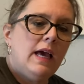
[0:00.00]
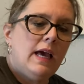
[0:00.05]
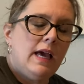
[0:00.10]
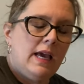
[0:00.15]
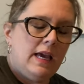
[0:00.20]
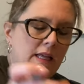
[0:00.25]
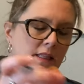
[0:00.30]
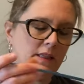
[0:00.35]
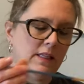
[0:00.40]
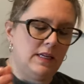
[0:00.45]

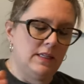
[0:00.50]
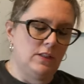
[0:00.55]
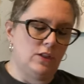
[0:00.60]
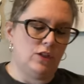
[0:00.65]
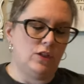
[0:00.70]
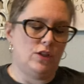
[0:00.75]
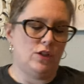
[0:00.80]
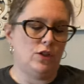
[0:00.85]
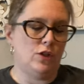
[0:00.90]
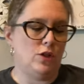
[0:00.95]
And
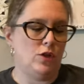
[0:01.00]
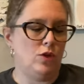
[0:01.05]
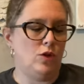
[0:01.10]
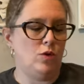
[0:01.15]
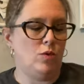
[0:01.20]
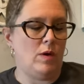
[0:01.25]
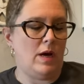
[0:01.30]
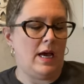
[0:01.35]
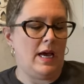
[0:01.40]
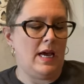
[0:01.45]
let's
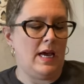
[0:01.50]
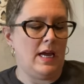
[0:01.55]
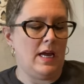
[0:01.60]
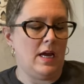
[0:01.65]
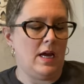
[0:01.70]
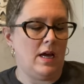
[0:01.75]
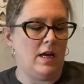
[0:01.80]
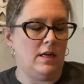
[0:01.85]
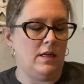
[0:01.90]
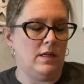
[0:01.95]
do
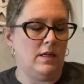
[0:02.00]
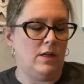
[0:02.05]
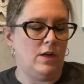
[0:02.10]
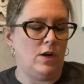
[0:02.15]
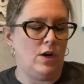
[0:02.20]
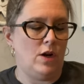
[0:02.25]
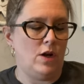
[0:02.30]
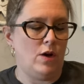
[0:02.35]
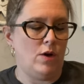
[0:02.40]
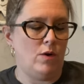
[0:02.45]
a
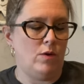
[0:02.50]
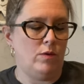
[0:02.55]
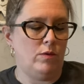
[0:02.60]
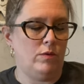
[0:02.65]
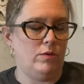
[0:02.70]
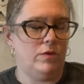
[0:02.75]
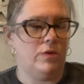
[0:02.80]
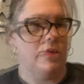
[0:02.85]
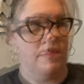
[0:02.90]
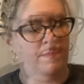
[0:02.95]

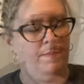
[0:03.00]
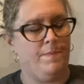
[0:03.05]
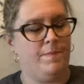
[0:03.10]
nose.